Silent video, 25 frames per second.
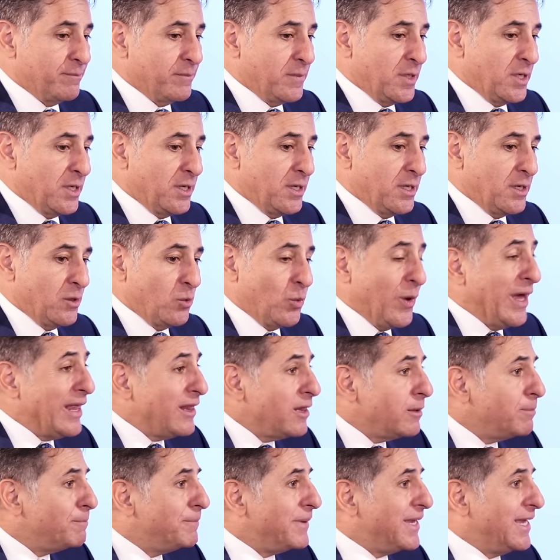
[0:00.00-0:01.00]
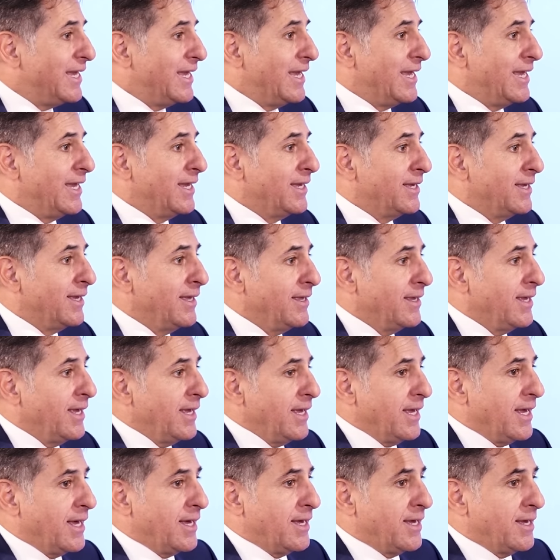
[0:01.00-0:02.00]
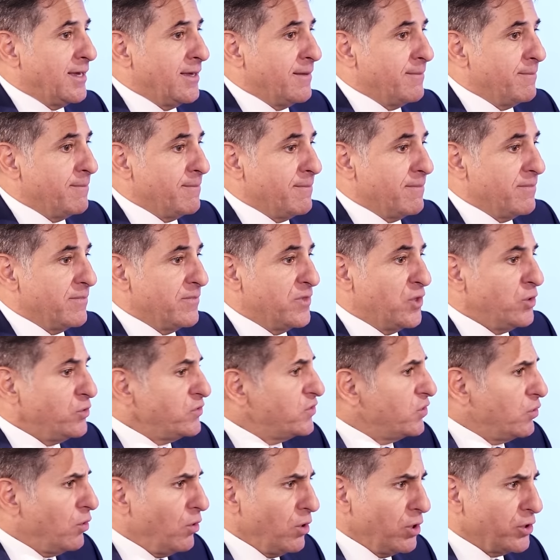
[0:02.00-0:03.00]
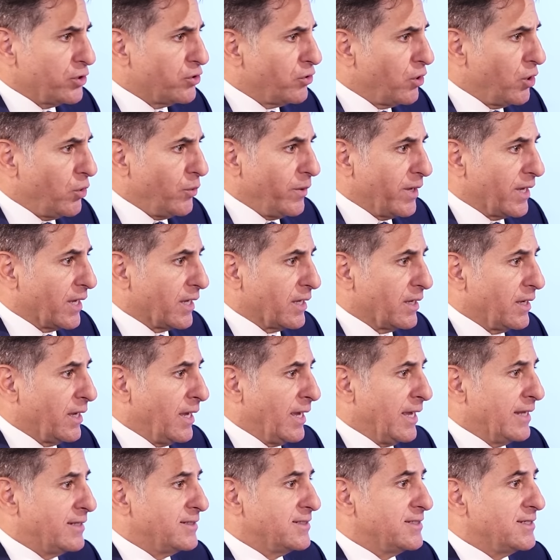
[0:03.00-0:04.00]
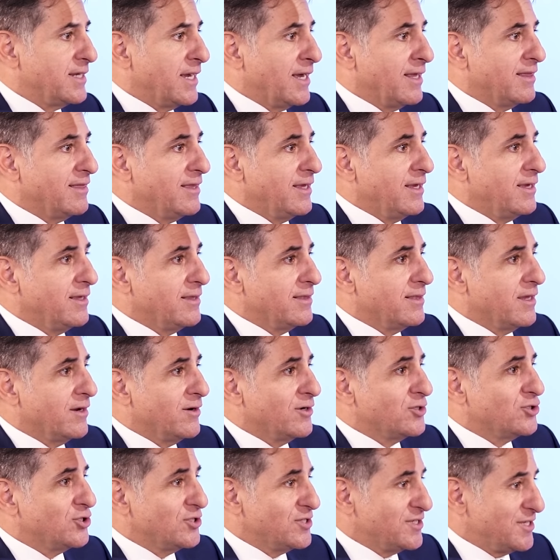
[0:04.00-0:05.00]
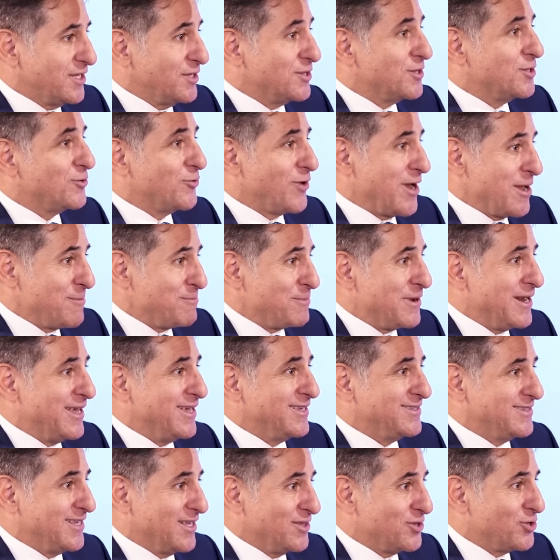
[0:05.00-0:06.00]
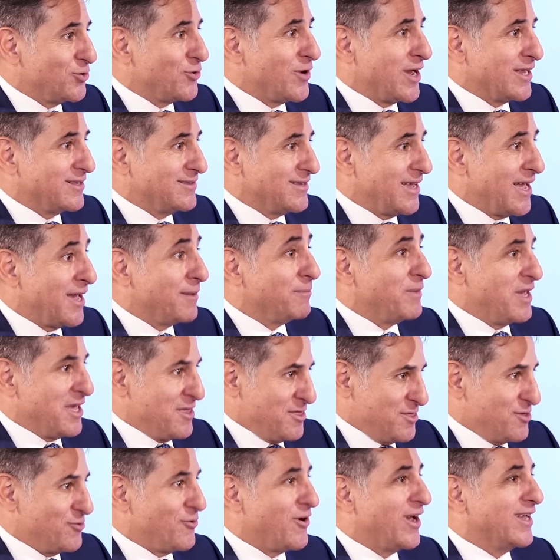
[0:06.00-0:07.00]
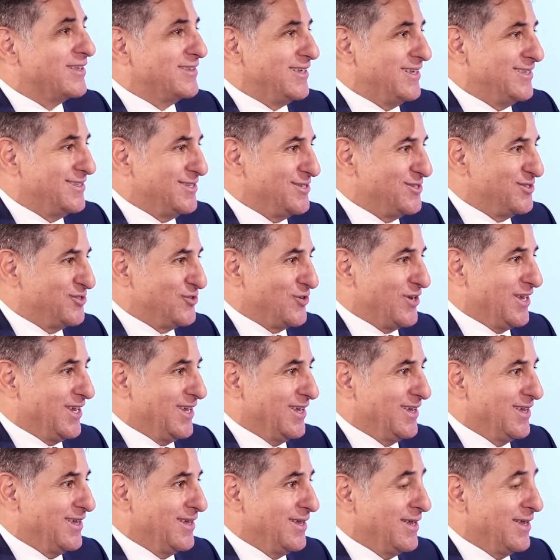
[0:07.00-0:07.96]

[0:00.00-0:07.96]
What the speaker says: well-being. Those are all growing, and I think they're just in the right place at the right time in the right industry.